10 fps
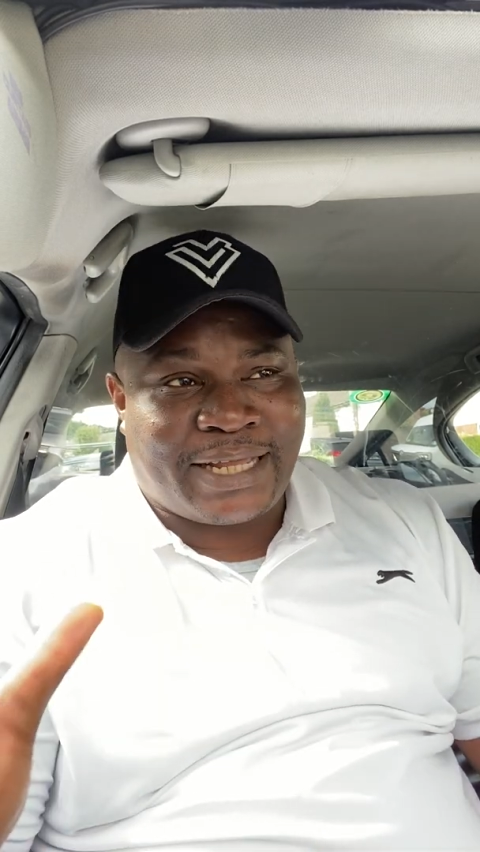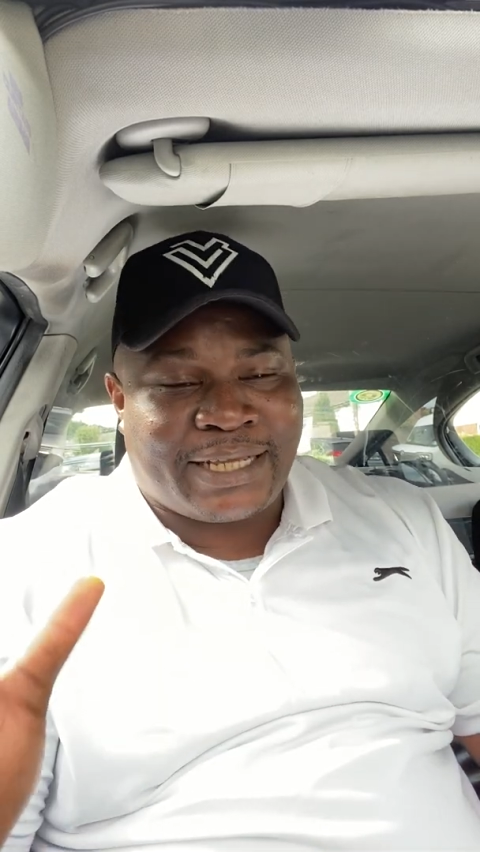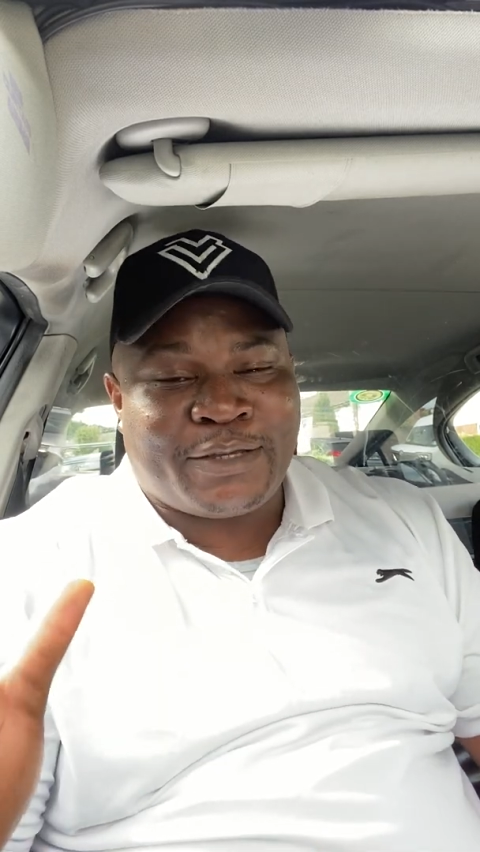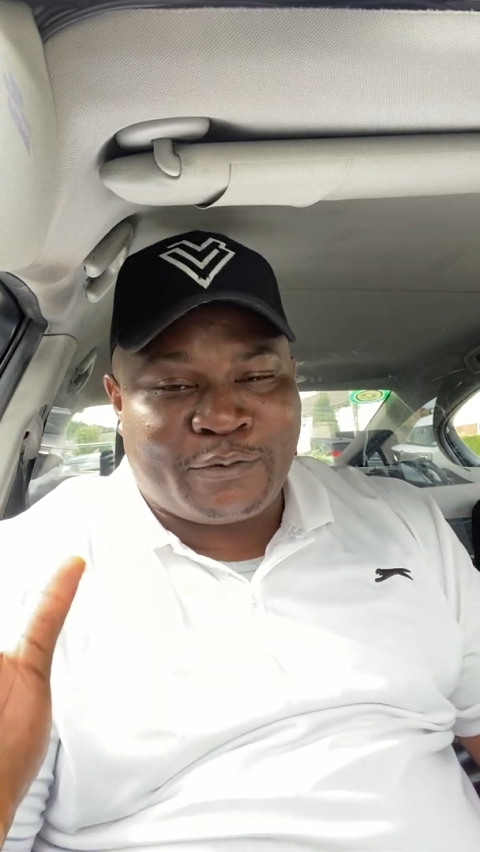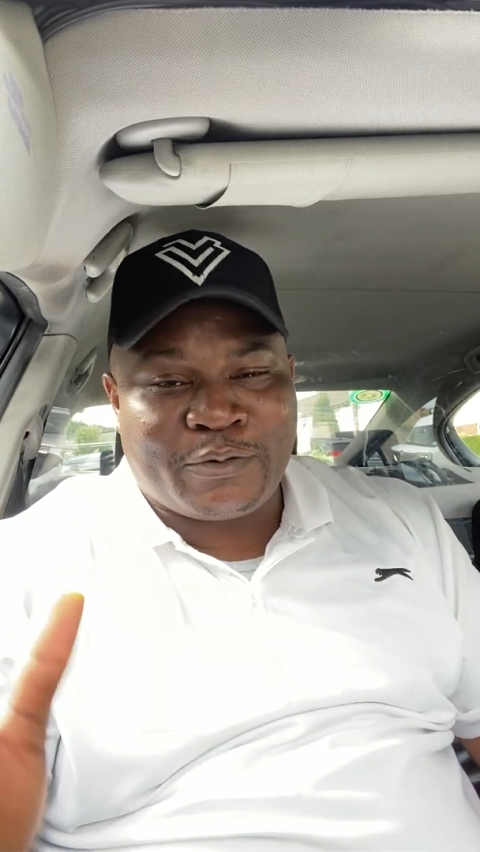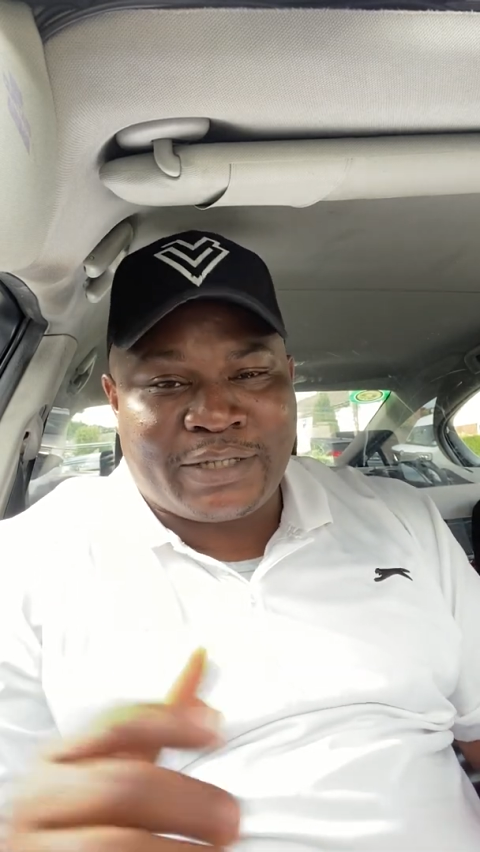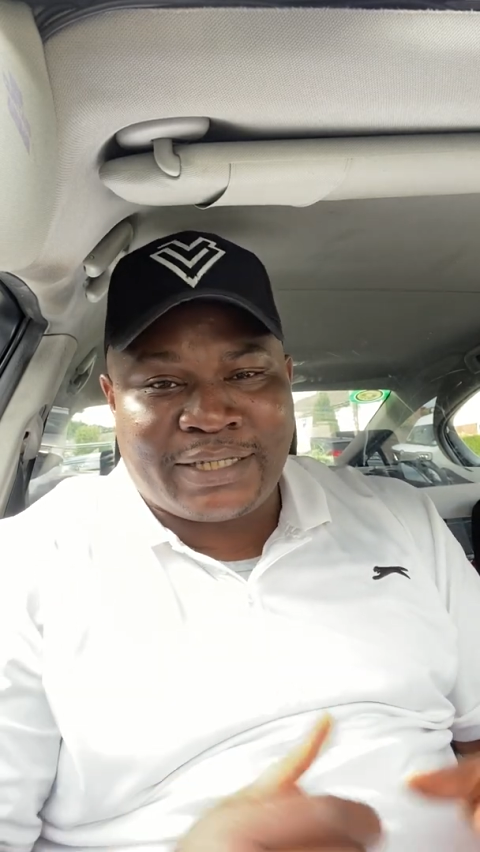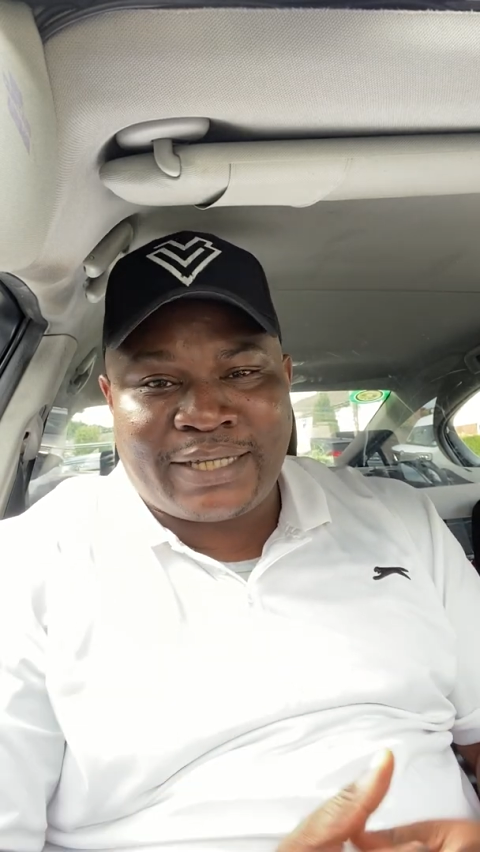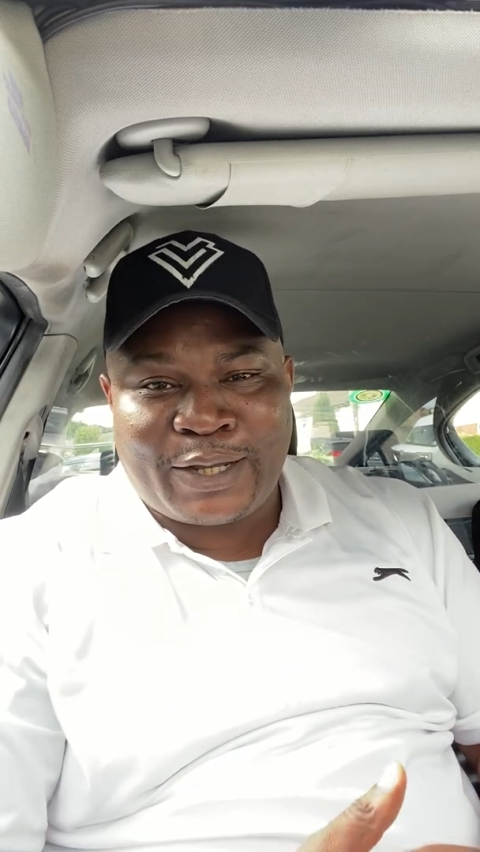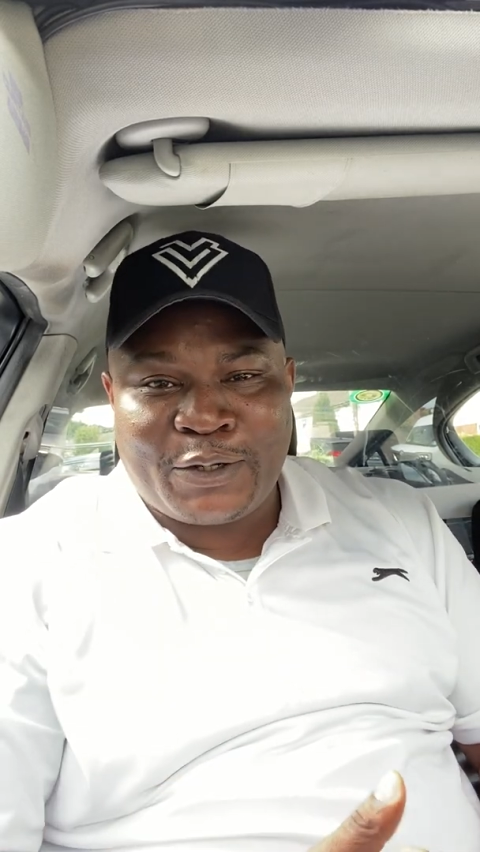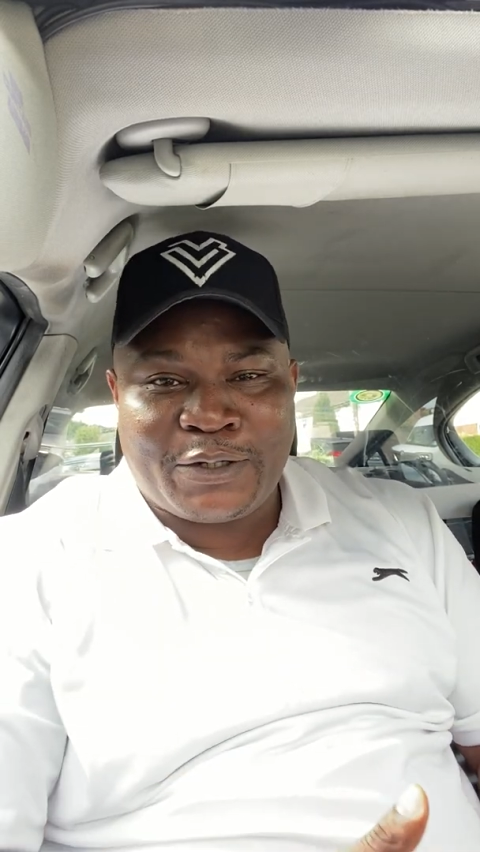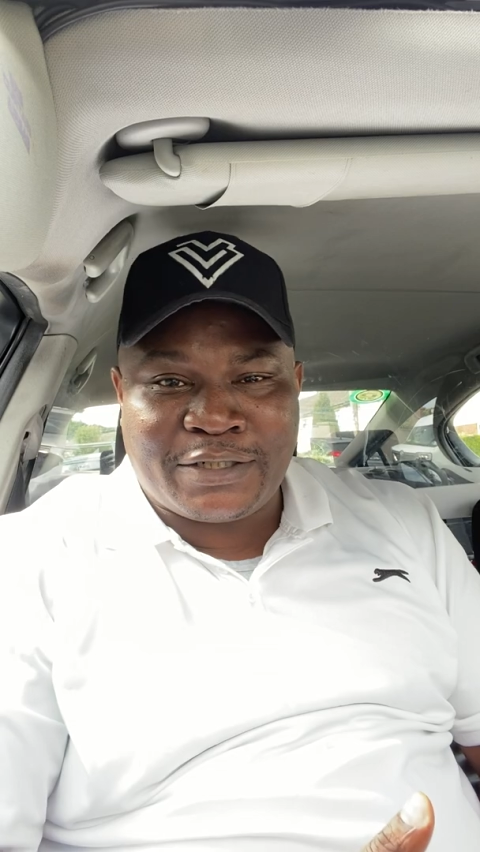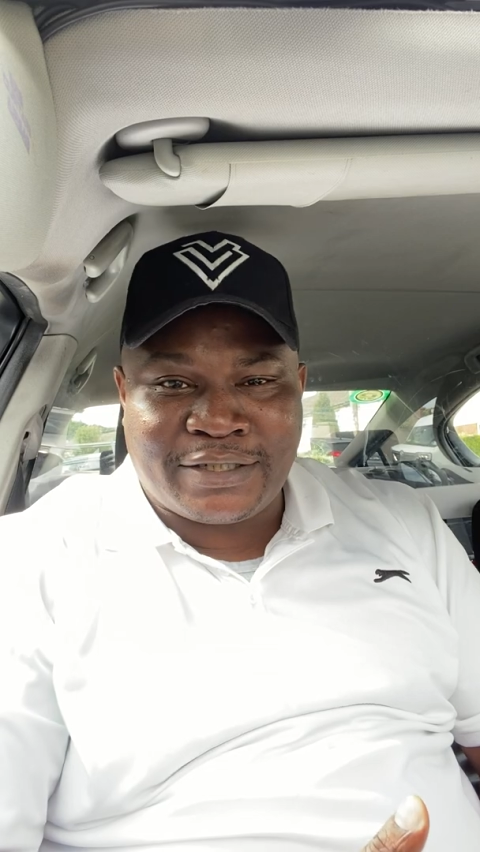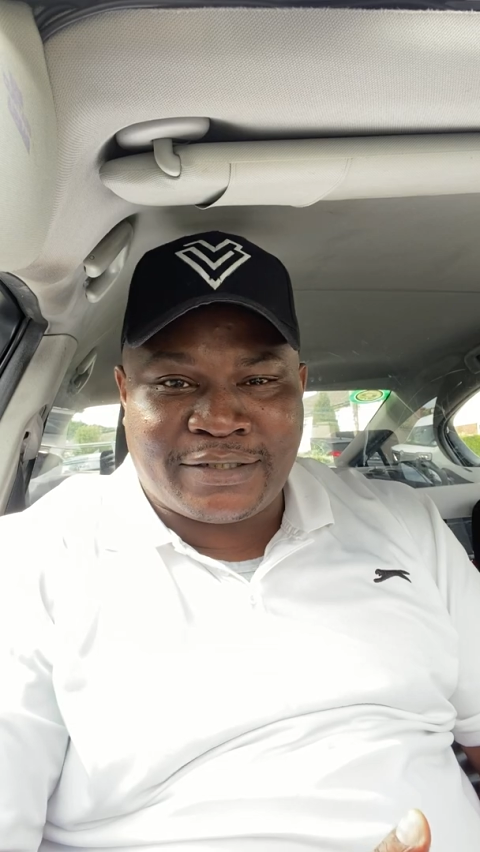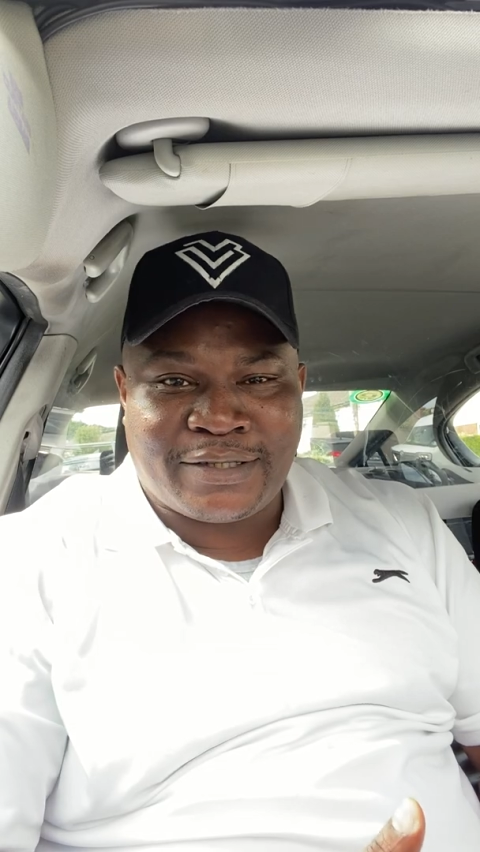like a full-time
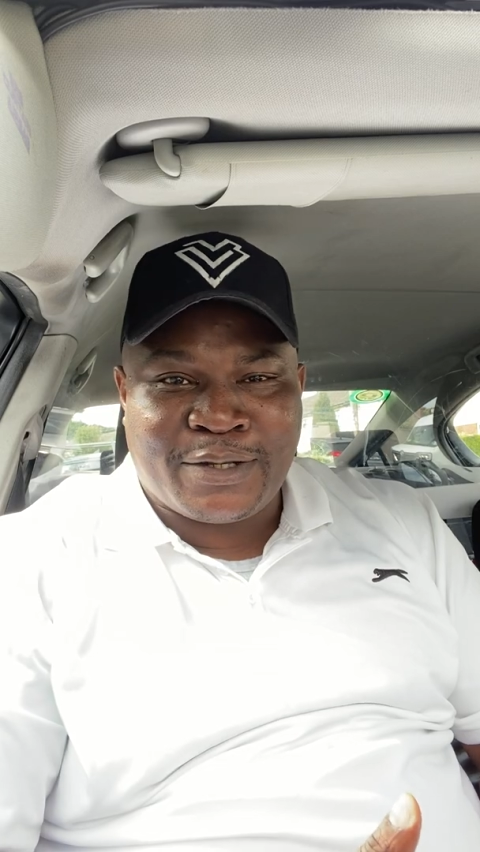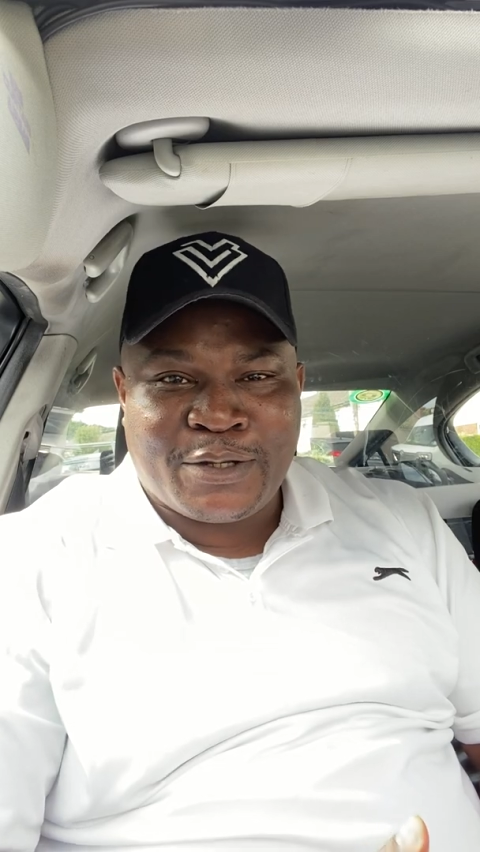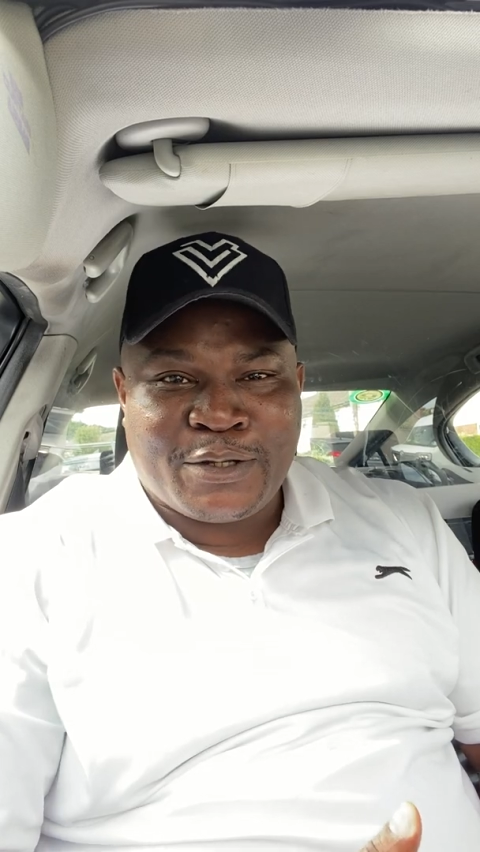psychologist.